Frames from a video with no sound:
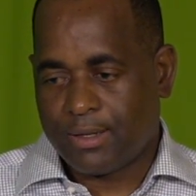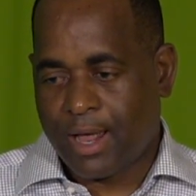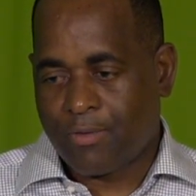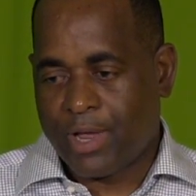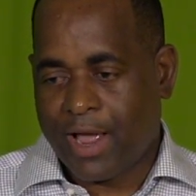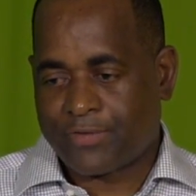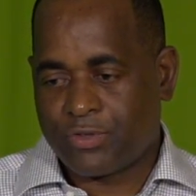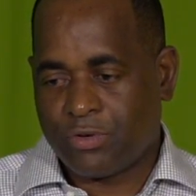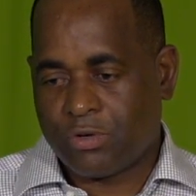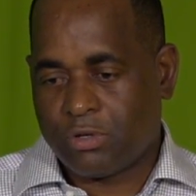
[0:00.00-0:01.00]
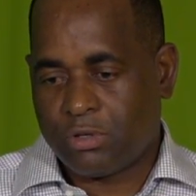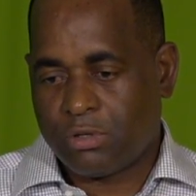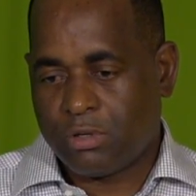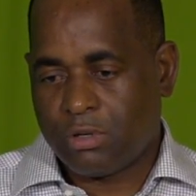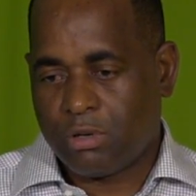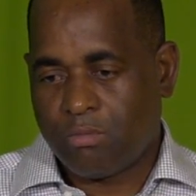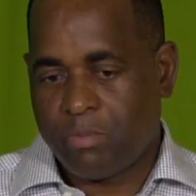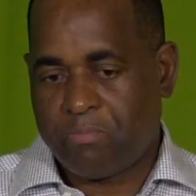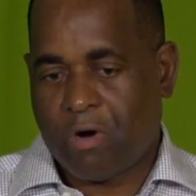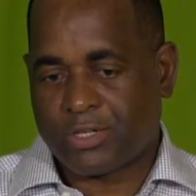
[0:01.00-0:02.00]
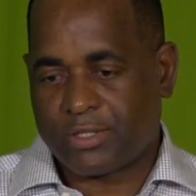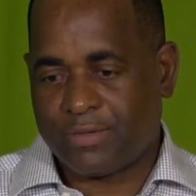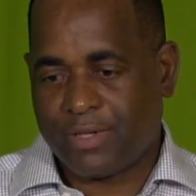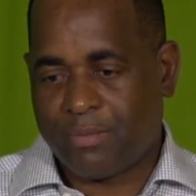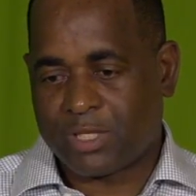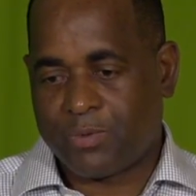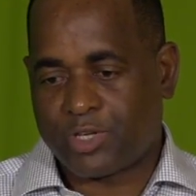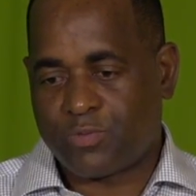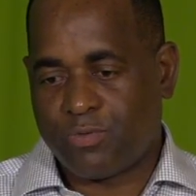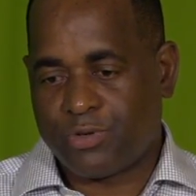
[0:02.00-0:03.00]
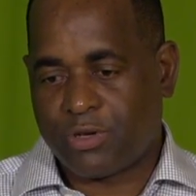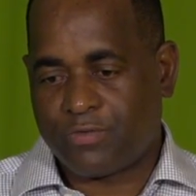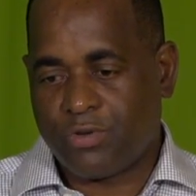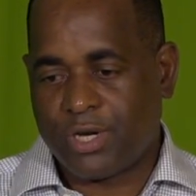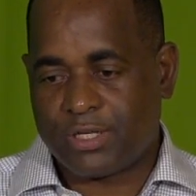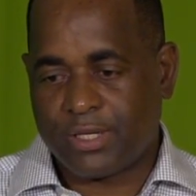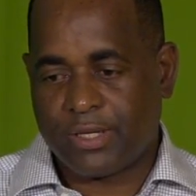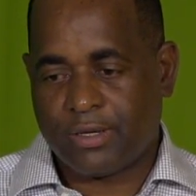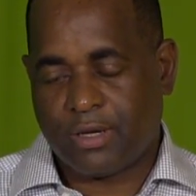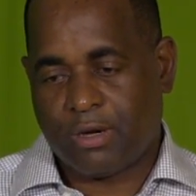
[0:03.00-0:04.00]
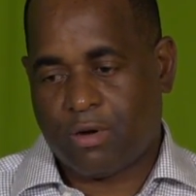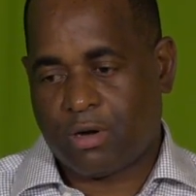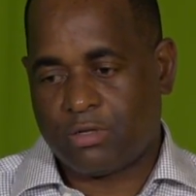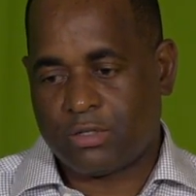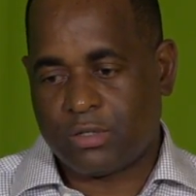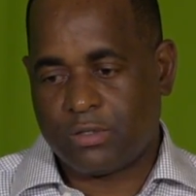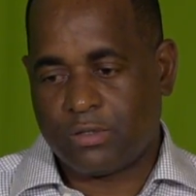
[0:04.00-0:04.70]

that we have to be positive. There must be a spirit of unity in our country.